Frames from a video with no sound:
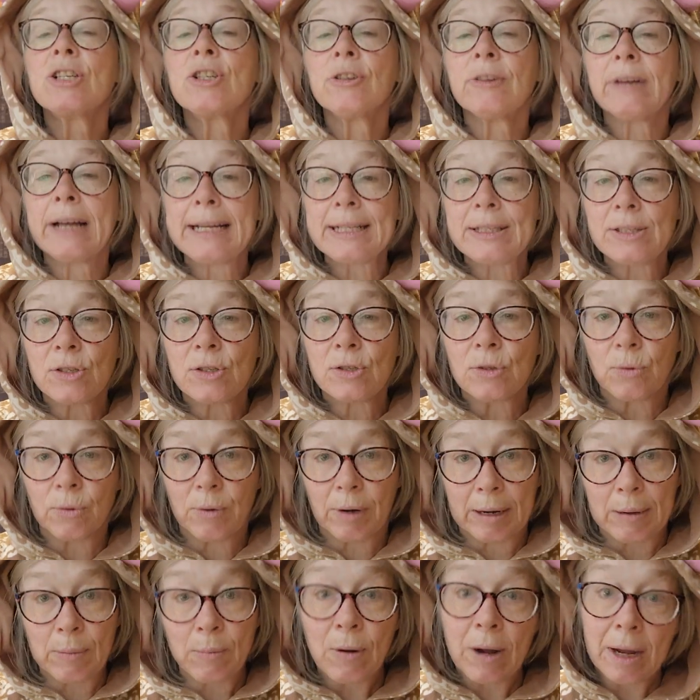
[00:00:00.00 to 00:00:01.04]
a great
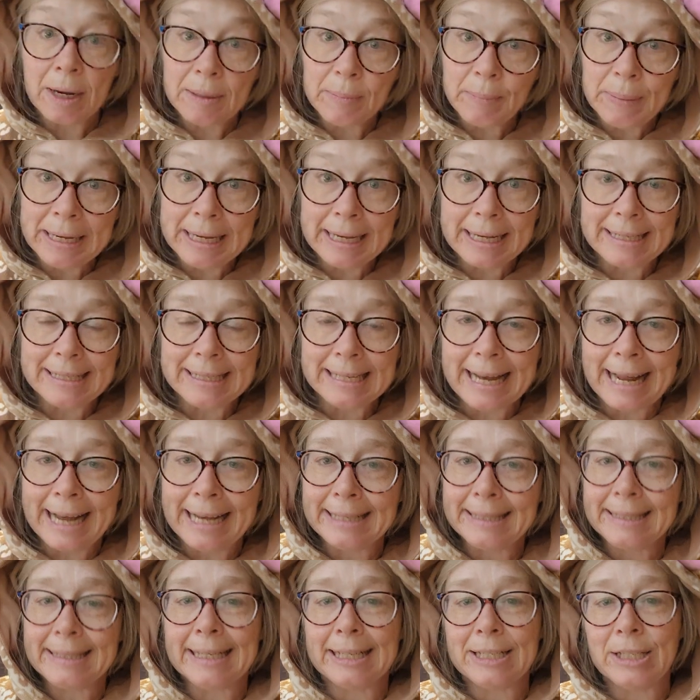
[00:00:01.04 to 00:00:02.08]
story. One, because it
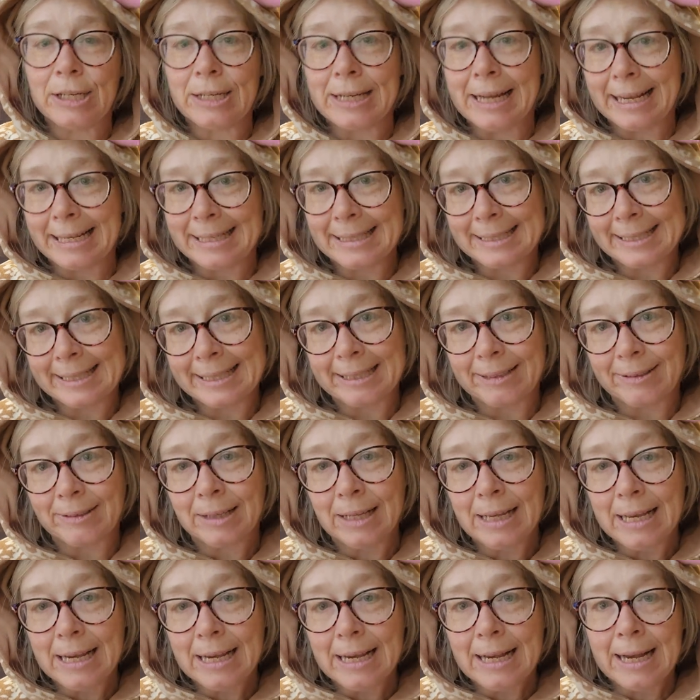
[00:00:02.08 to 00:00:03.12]
has such a nice
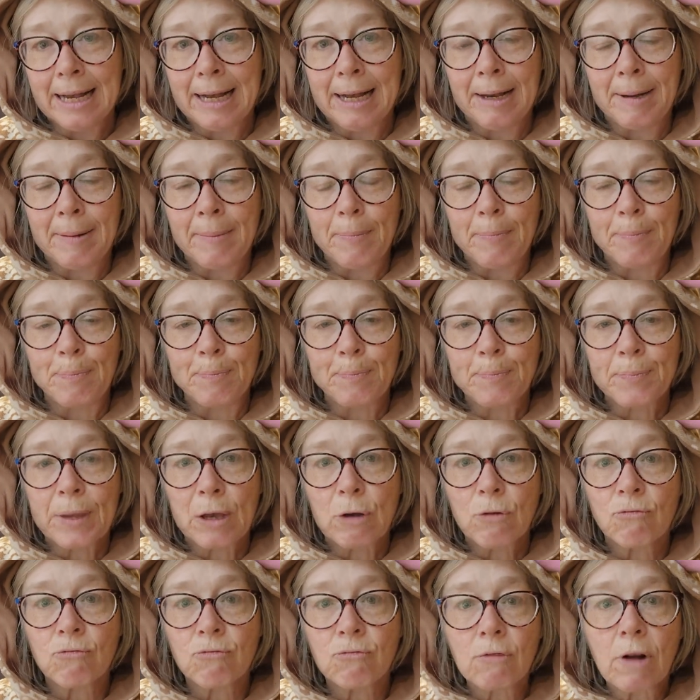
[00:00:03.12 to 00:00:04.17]
little
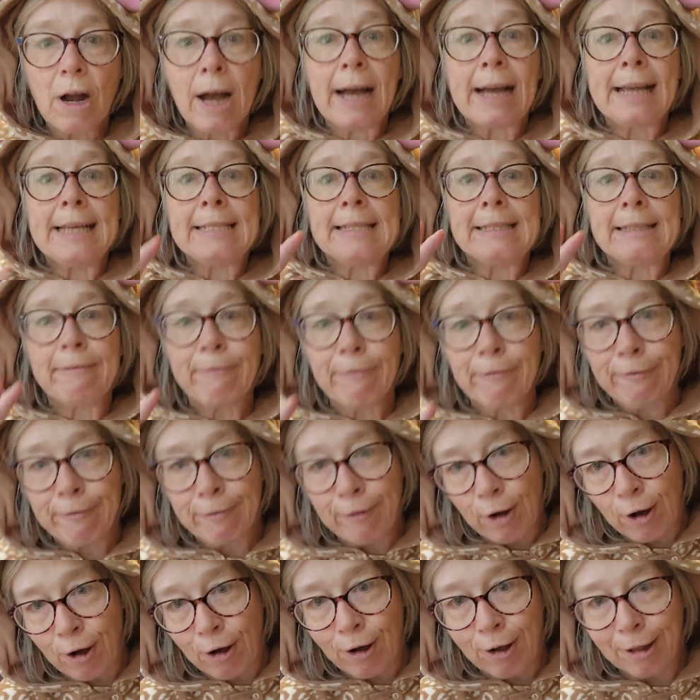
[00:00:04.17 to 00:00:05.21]
rise and
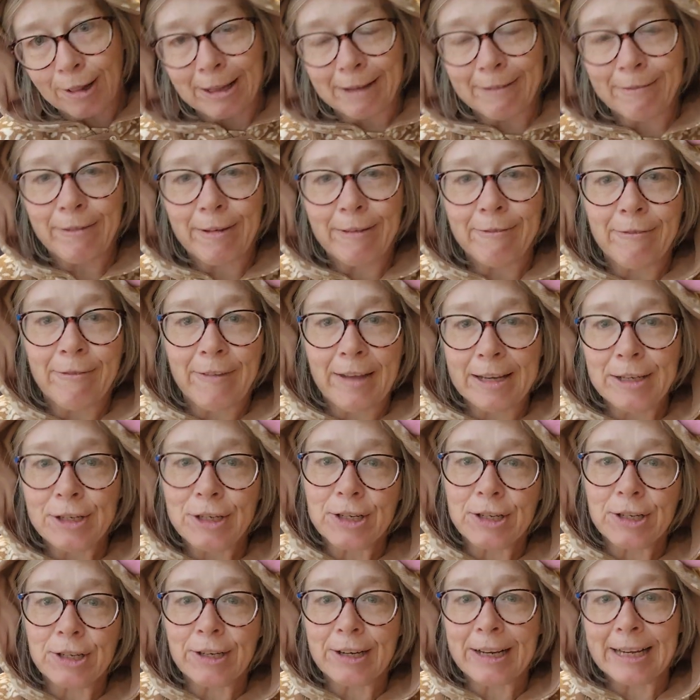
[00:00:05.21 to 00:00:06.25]
fall of
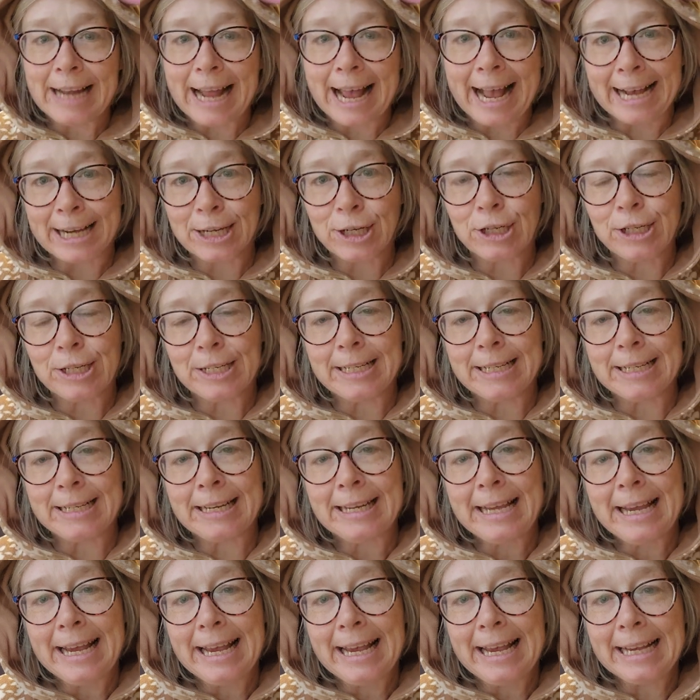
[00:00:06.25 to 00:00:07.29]
adventure and action
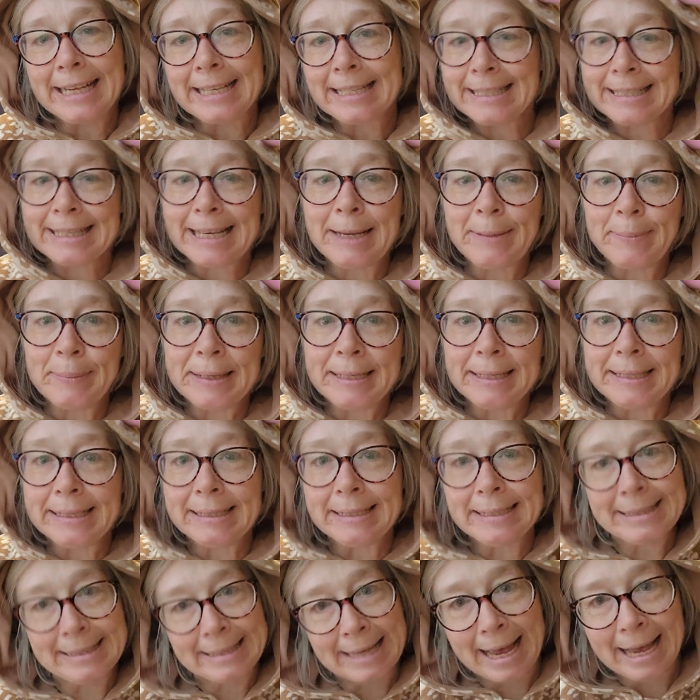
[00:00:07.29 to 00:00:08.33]
and excitement
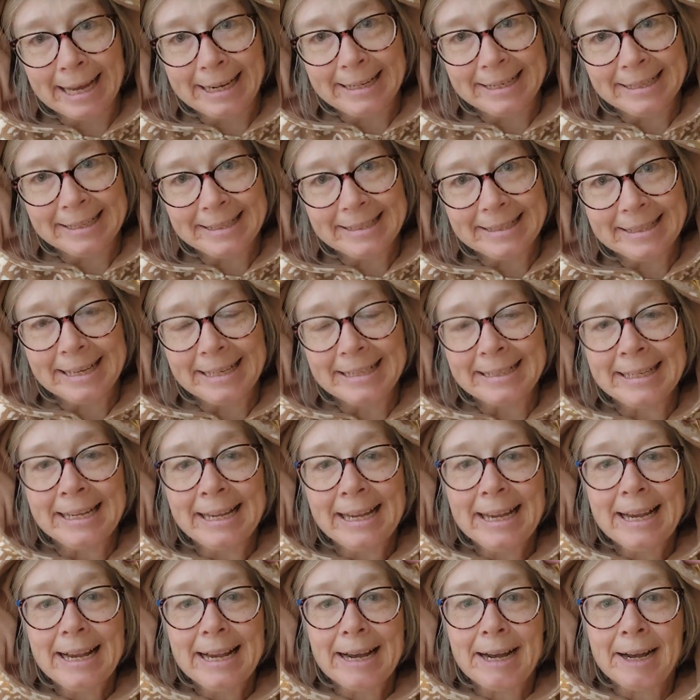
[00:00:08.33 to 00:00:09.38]
and sadness
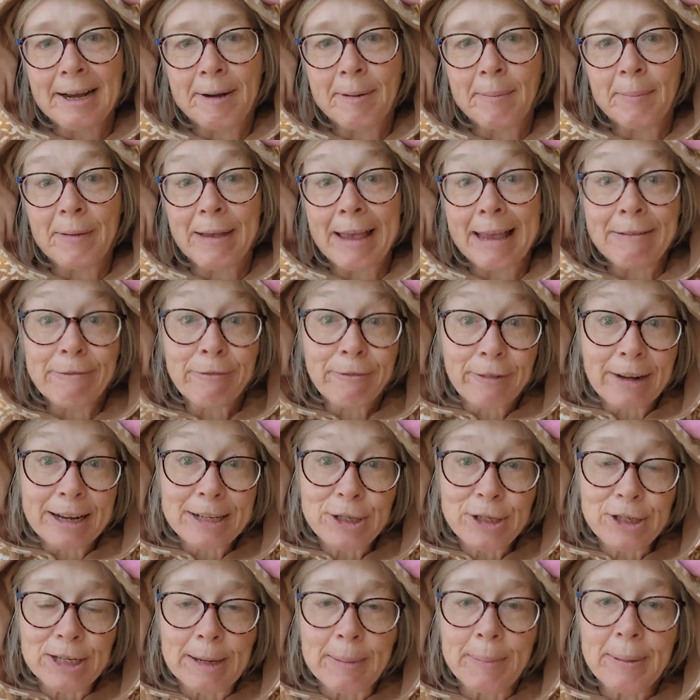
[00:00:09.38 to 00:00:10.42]
and
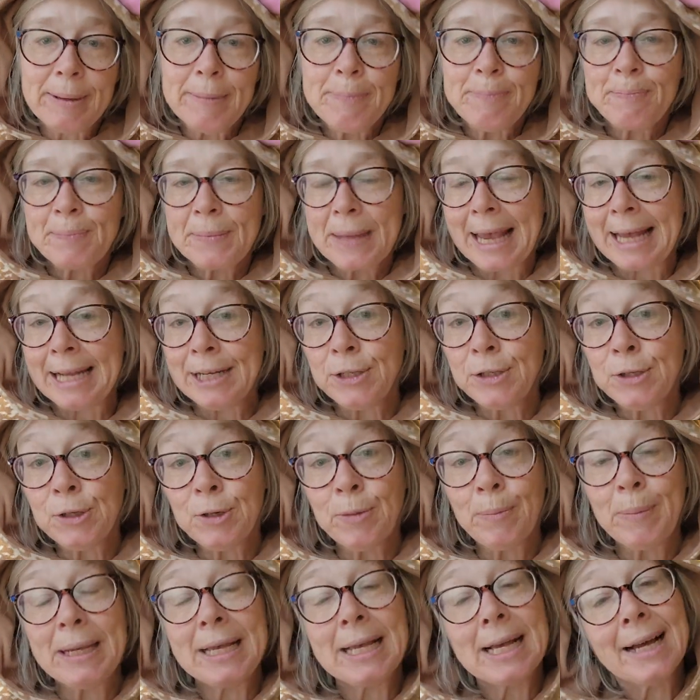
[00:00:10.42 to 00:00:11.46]
friendship. And
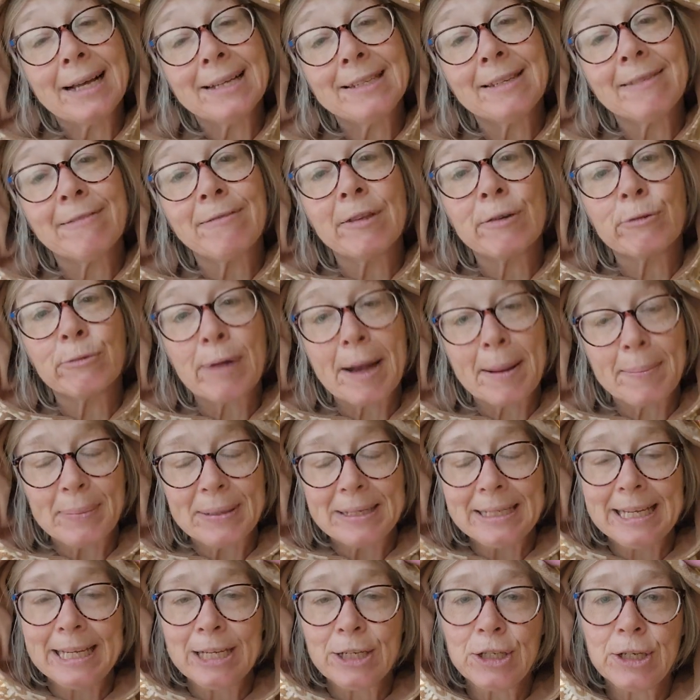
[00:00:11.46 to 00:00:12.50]
two, because of the
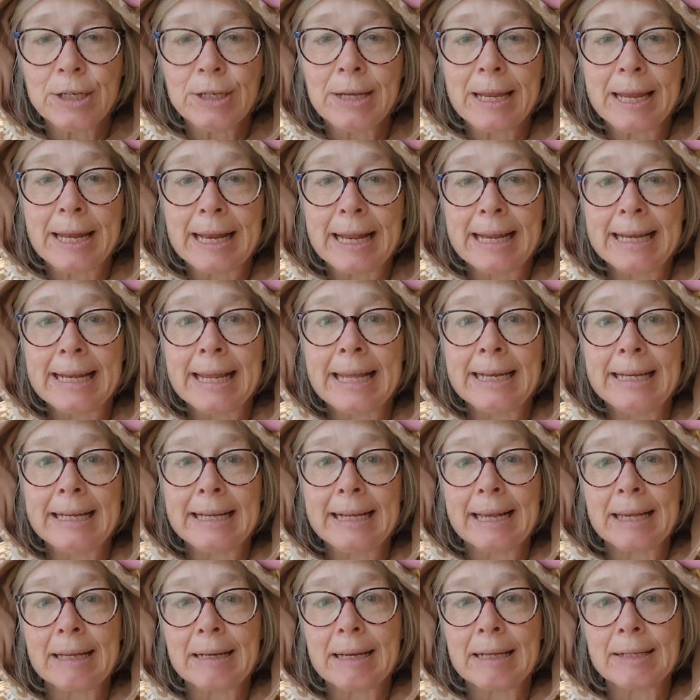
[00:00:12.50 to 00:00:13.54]
repetition in it, and
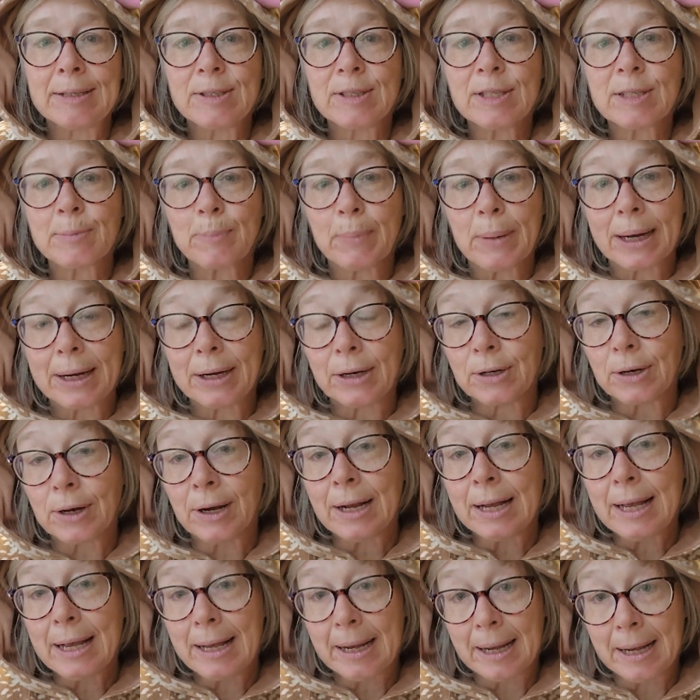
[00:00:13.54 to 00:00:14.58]
it can inspire